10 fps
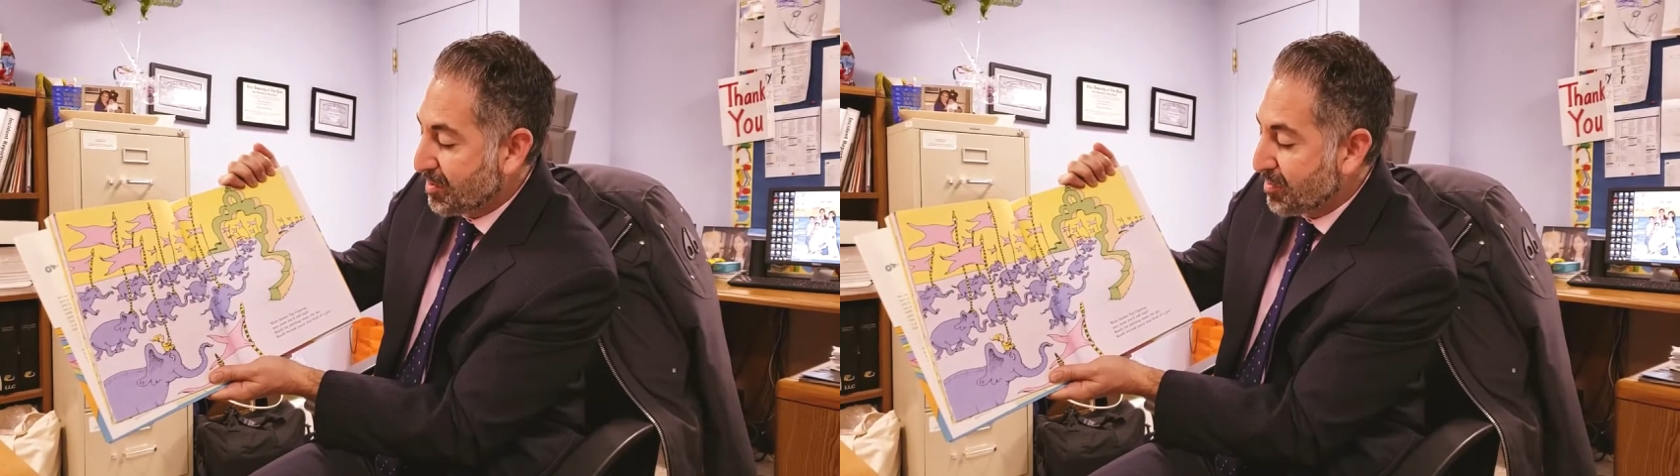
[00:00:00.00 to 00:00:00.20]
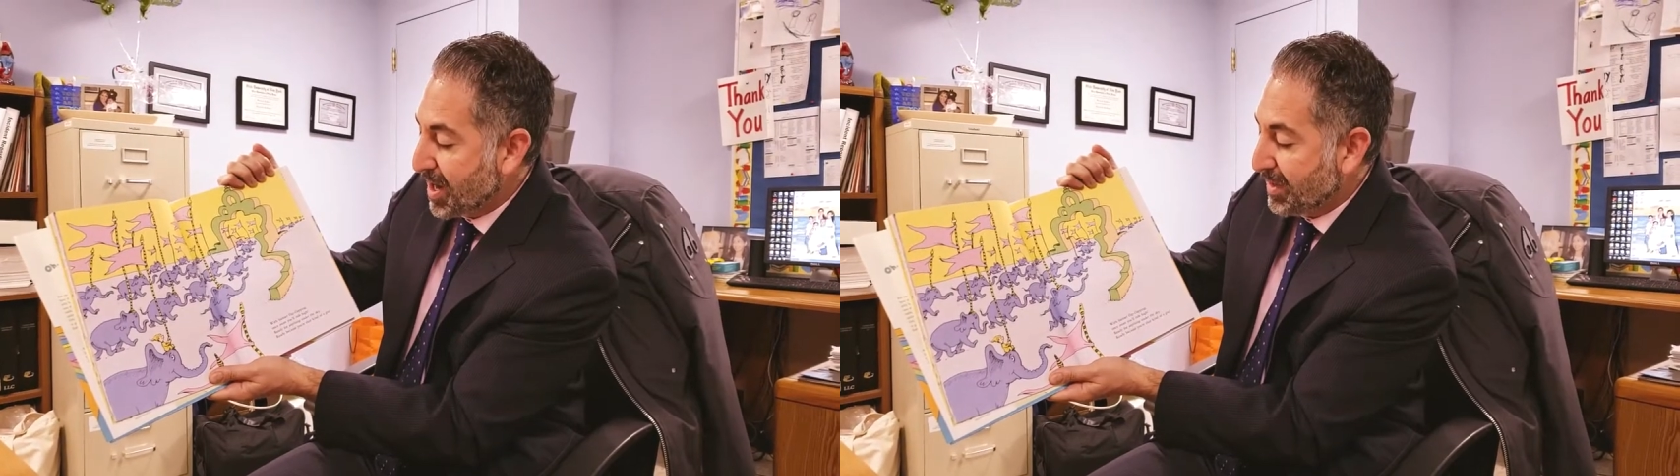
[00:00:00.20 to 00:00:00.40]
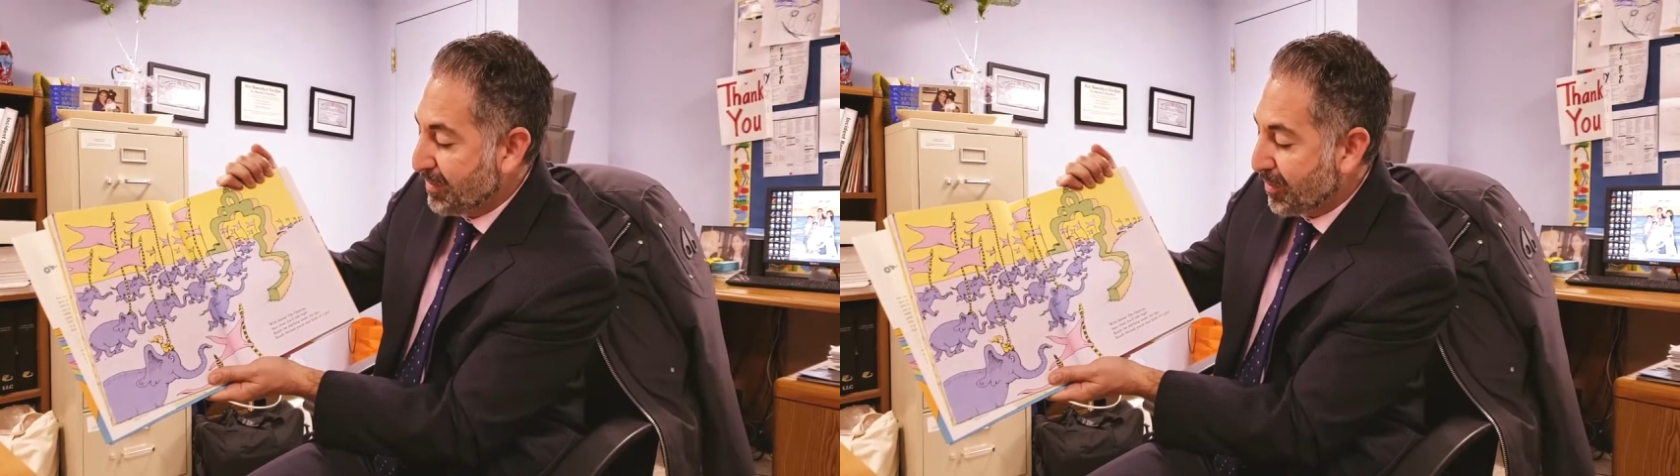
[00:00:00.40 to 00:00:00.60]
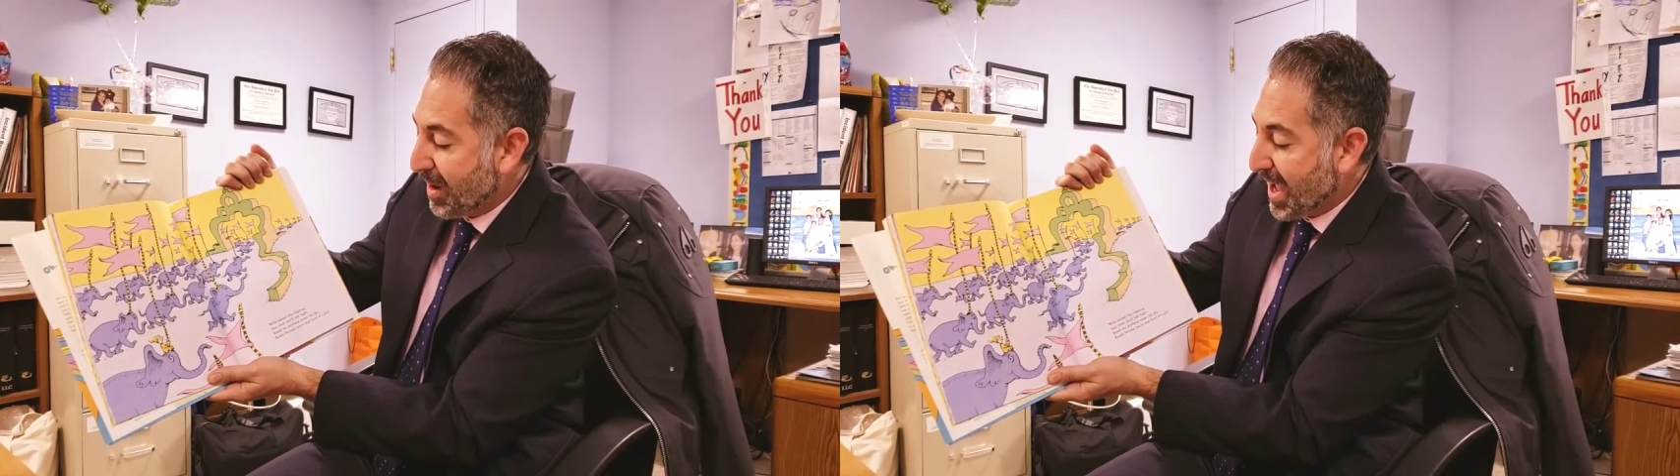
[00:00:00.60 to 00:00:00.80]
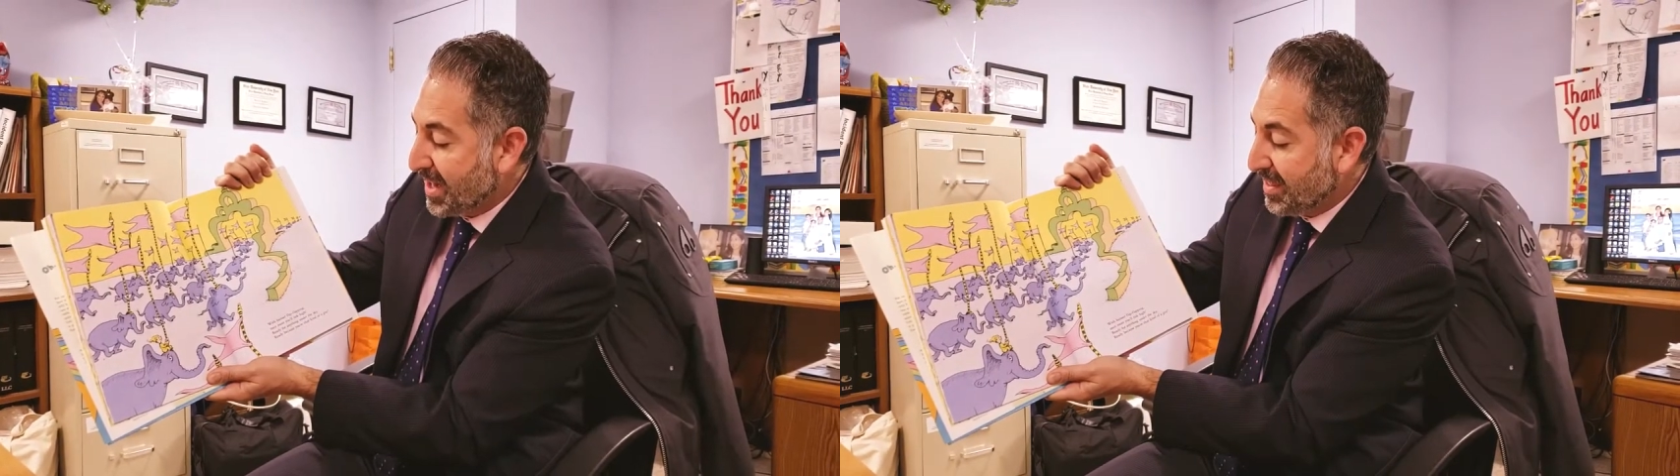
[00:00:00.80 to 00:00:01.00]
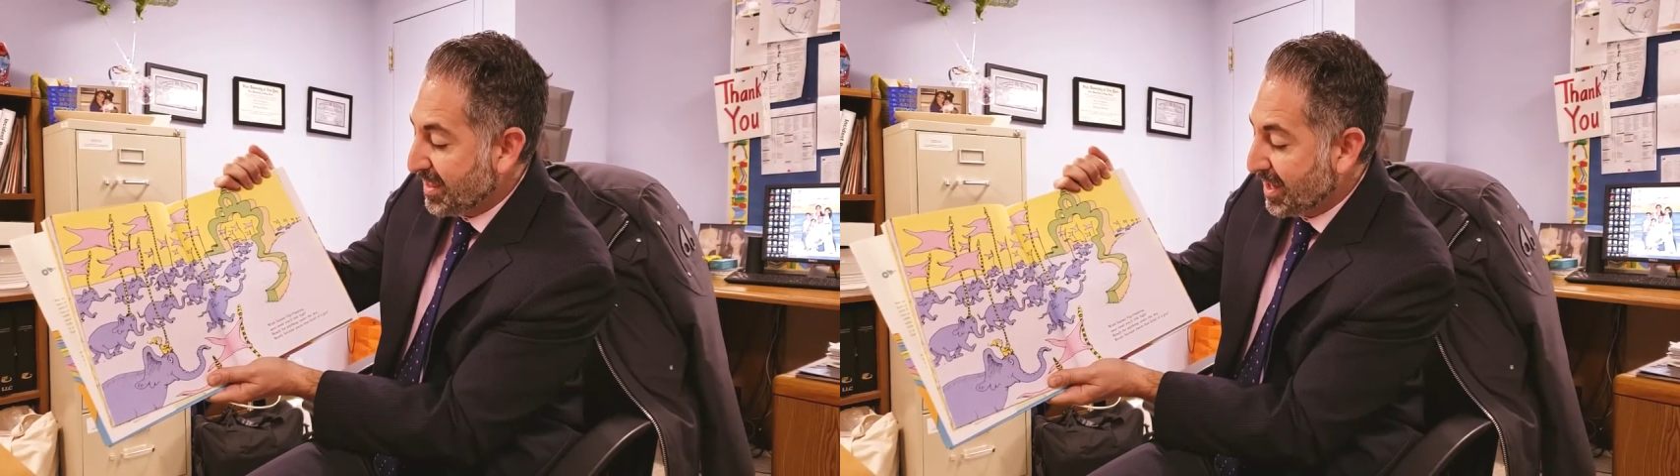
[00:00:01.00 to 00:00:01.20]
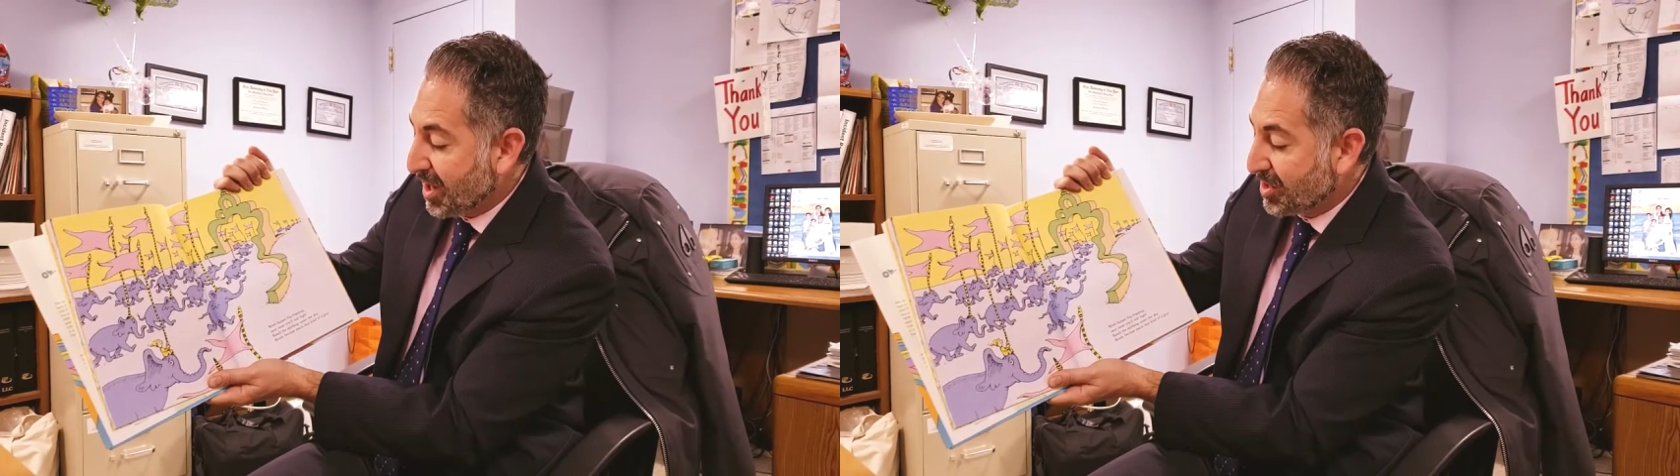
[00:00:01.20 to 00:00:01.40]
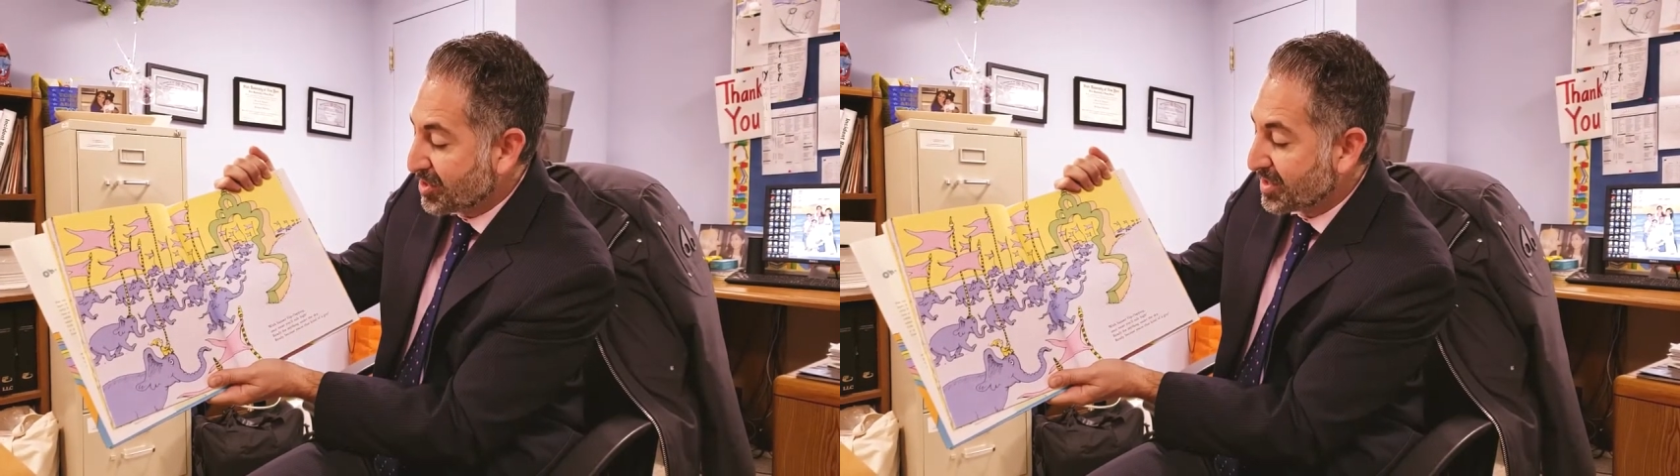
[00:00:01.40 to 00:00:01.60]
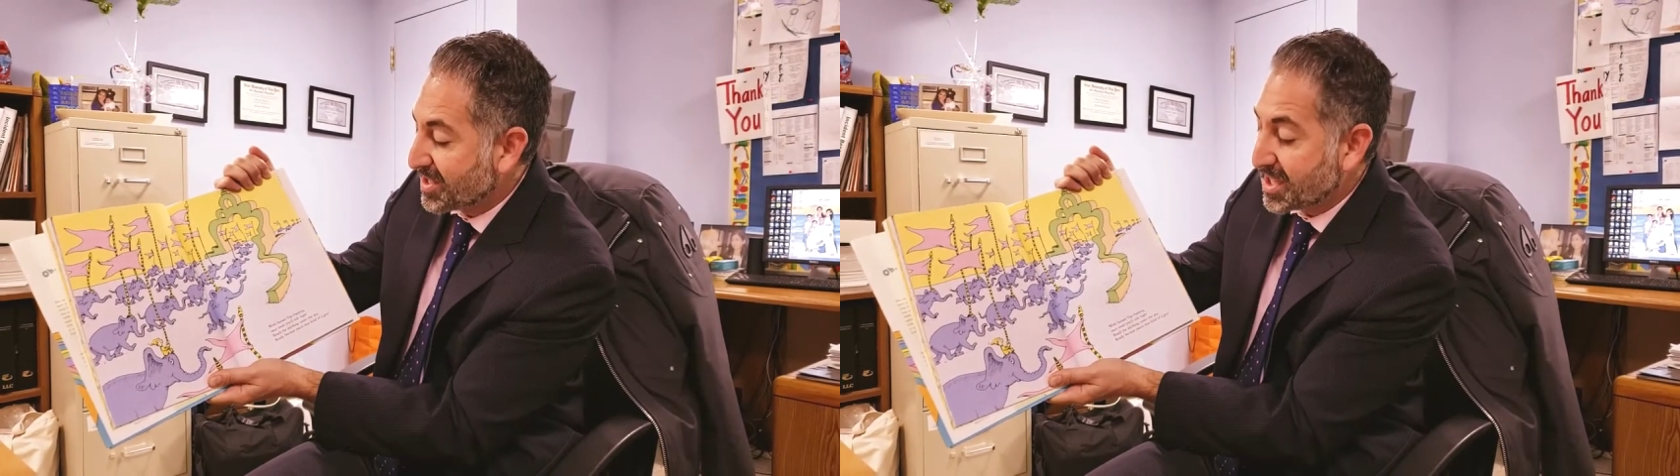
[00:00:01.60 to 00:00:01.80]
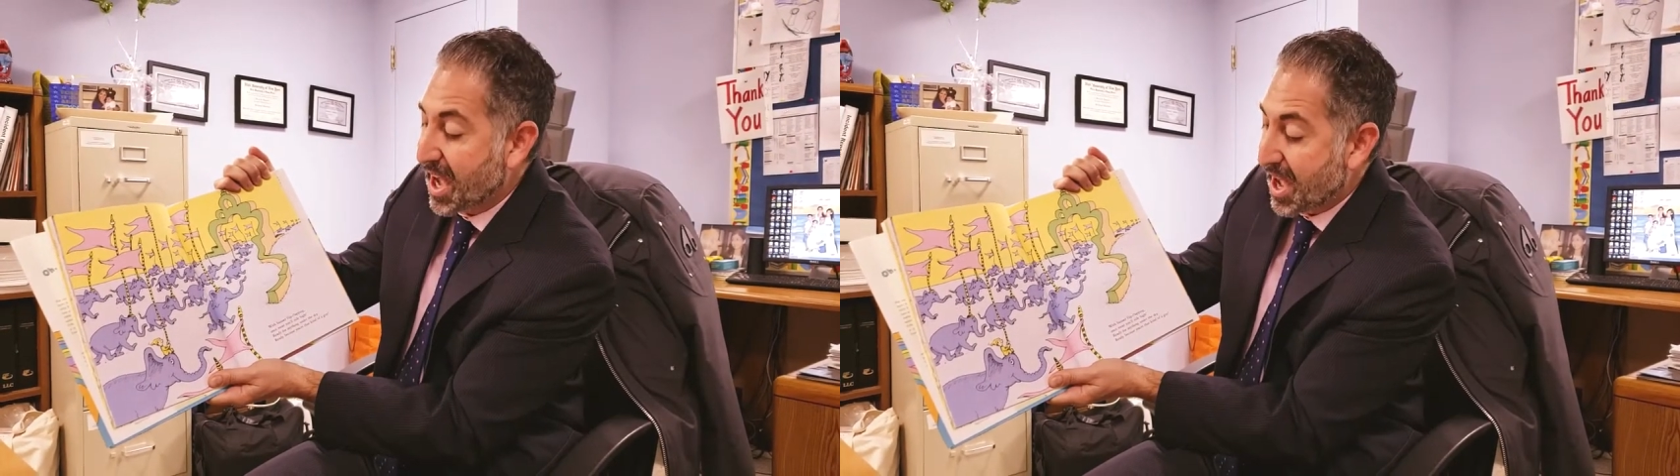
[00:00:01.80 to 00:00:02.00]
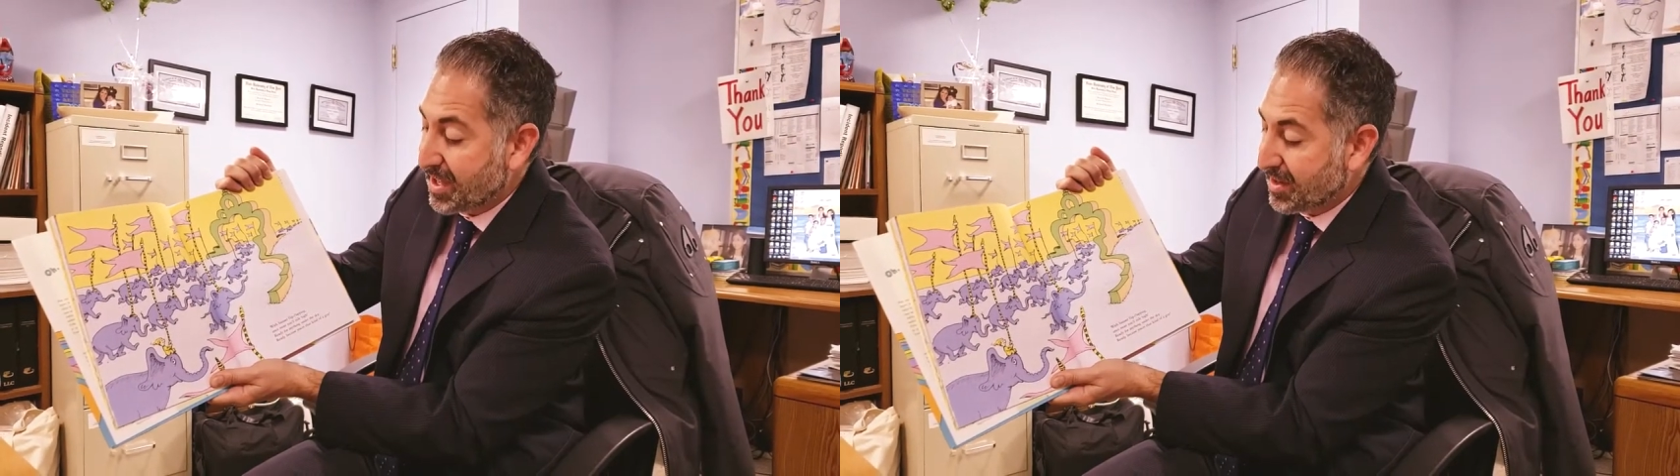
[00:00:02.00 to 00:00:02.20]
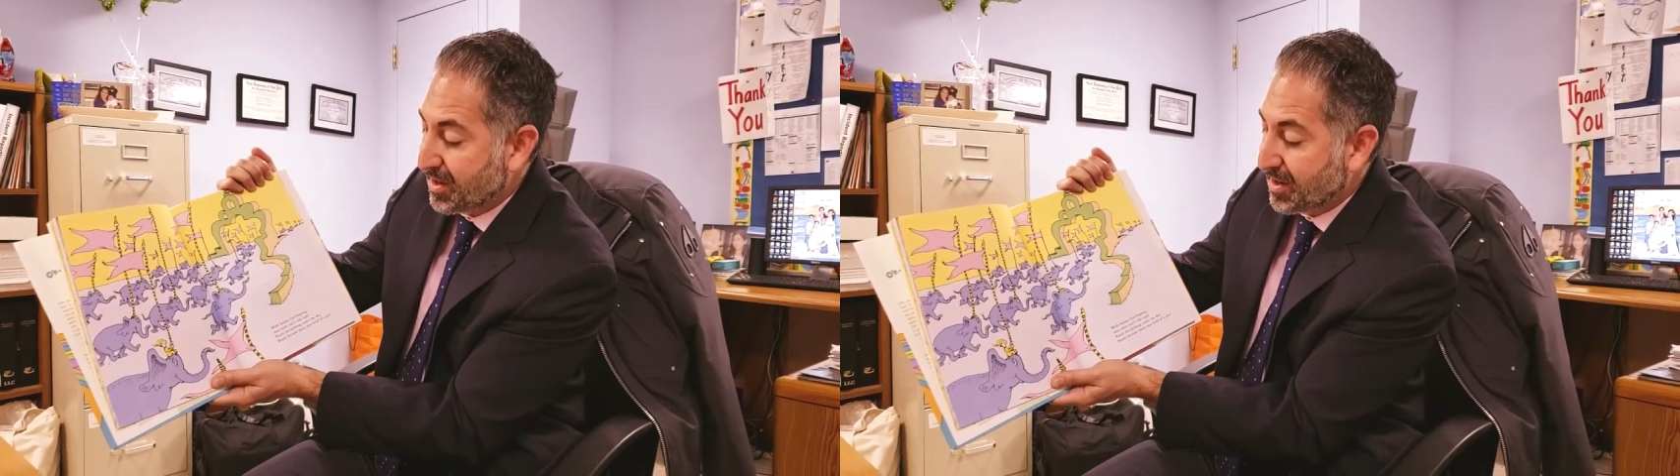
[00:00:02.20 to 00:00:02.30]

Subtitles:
ready for anything under the sky.